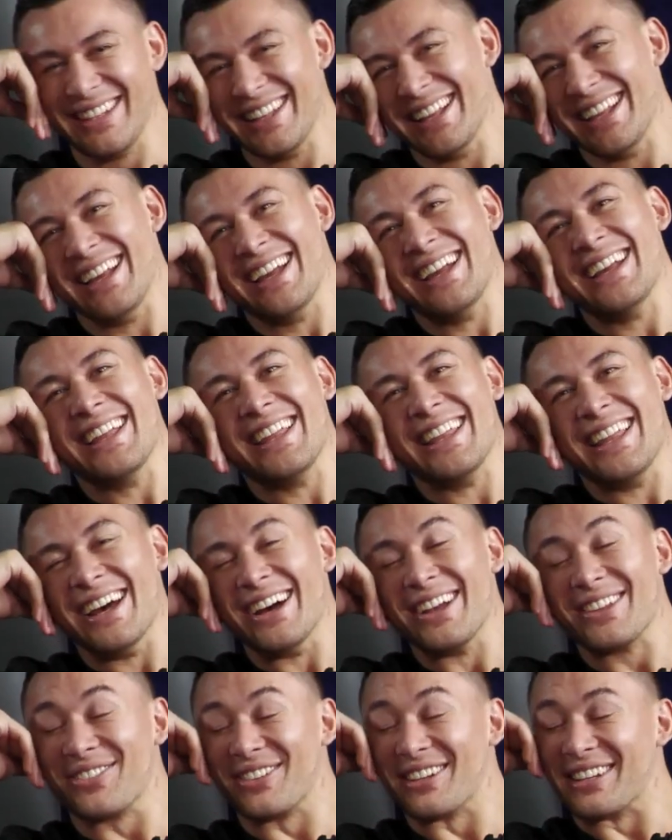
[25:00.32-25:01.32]
well,
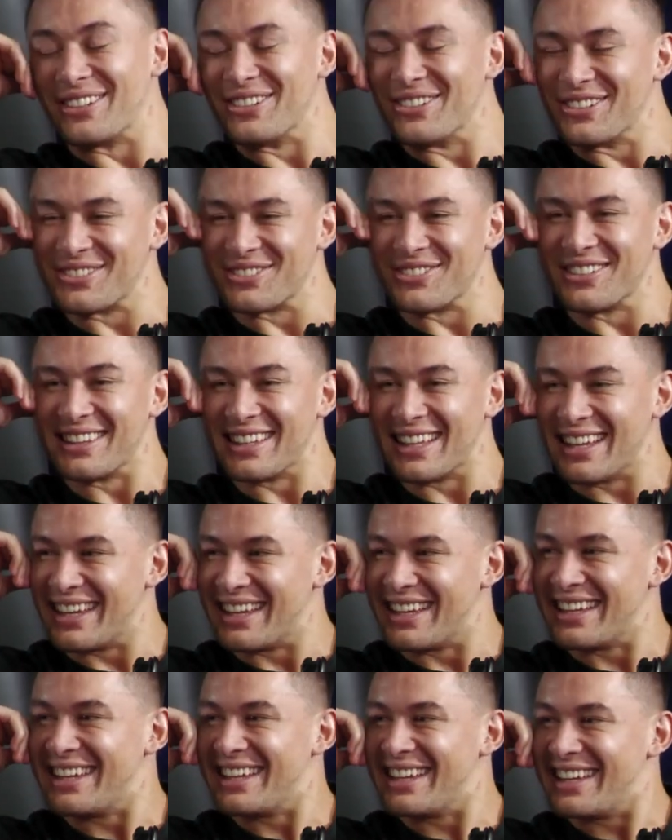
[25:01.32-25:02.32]
that was pretty cool to win
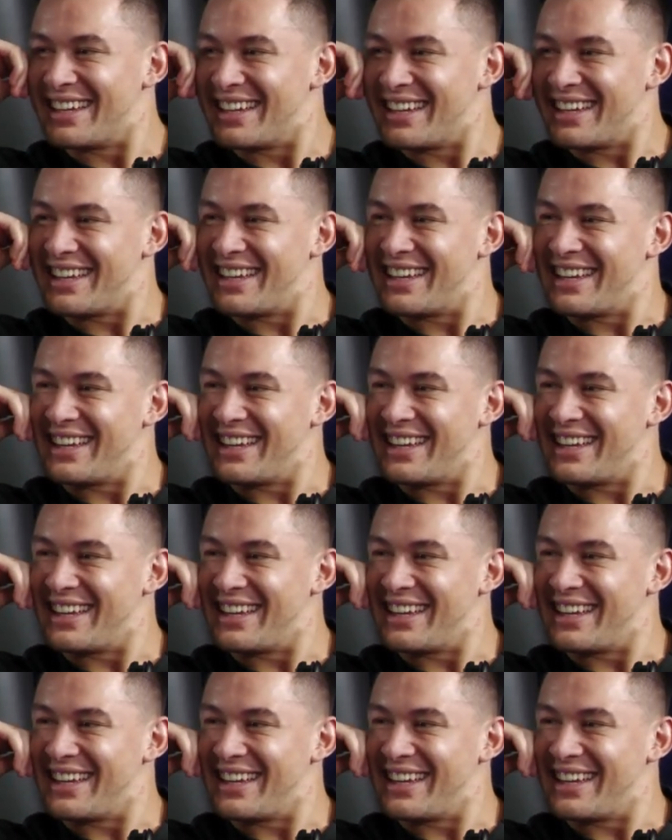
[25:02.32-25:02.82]
that. Just